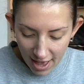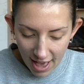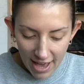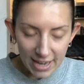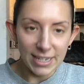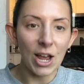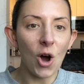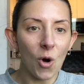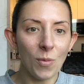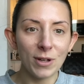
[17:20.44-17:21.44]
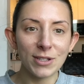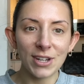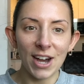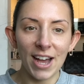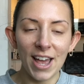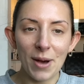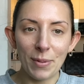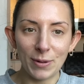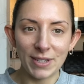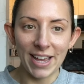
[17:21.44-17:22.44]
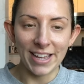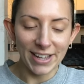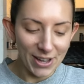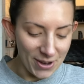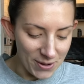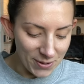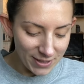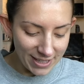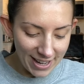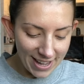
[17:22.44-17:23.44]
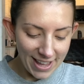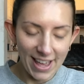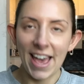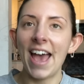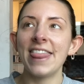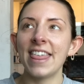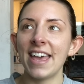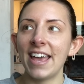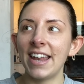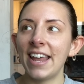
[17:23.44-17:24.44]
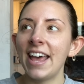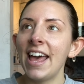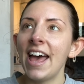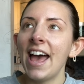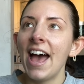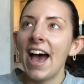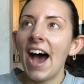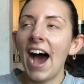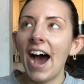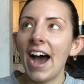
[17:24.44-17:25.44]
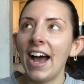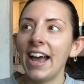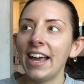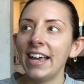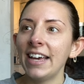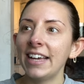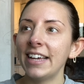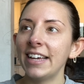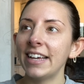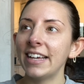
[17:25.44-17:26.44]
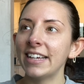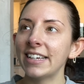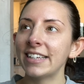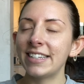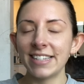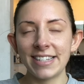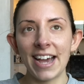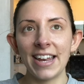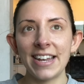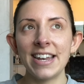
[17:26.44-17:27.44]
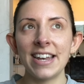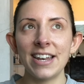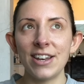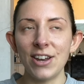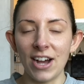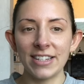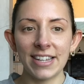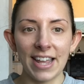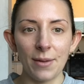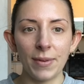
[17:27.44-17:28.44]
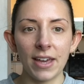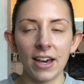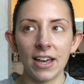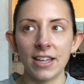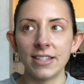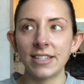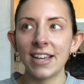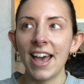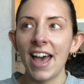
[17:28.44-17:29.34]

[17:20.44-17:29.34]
And I almost got a Bottega coat. And then I decided not to get it because